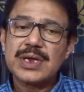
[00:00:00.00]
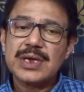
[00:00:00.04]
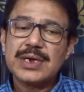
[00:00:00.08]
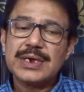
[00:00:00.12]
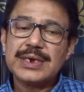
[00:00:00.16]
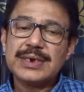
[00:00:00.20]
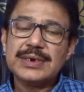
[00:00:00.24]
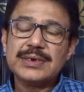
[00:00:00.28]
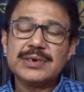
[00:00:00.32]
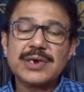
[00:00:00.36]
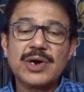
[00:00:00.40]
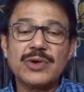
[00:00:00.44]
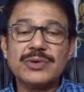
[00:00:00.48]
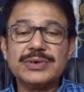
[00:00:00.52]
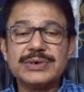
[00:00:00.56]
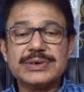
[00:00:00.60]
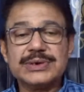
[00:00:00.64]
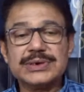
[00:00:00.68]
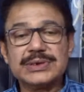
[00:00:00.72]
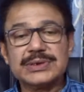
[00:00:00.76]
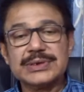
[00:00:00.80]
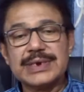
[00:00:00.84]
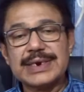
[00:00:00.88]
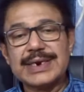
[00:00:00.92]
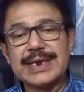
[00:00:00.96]

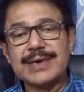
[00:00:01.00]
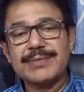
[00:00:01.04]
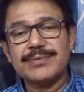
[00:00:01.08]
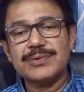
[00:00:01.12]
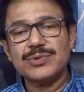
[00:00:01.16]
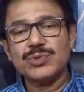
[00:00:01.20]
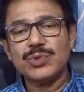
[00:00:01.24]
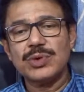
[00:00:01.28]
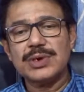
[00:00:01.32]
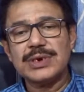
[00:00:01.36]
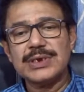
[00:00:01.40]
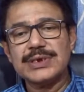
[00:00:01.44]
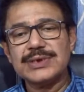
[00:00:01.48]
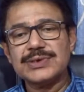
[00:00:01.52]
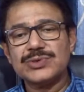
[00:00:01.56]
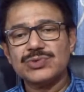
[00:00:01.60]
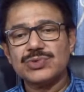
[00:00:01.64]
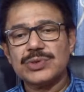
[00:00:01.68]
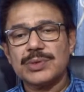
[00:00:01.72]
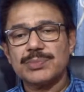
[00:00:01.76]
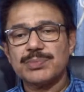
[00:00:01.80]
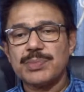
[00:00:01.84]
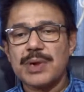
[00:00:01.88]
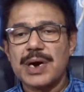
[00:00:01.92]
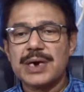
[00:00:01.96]
encounters that have no link to
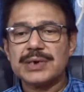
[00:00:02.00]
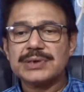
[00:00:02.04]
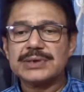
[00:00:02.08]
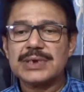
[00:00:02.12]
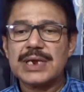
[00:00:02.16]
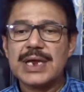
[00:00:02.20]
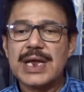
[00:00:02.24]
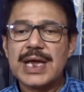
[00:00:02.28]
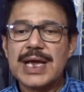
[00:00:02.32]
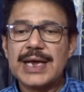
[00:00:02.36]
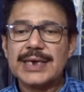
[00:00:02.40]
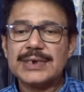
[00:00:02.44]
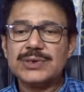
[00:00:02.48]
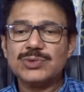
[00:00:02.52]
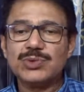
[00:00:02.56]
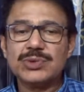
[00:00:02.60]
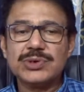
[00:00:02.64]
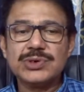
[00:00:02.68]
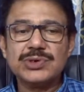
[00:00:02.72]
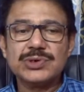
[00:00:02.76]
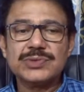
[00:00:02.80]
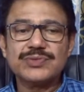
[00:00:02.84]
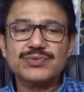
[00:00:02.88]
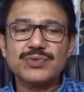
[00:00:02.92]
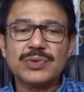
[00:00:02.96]
the past and no
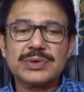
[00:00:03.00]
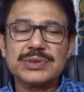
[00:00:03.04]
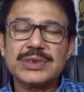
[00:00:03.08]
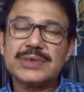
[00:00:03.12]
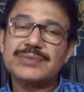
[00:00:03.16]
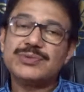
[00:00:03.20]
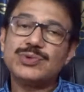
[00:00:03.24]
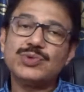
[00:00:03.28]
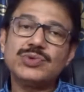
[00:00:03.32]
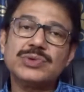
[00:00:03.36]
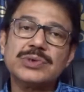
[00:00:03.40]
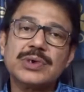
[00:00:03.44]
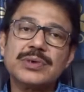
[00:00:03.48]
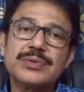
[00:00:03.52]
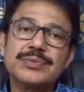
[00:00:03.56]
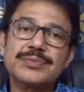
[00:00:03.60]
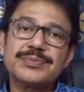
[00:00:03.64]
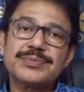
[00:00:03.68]
use for the future.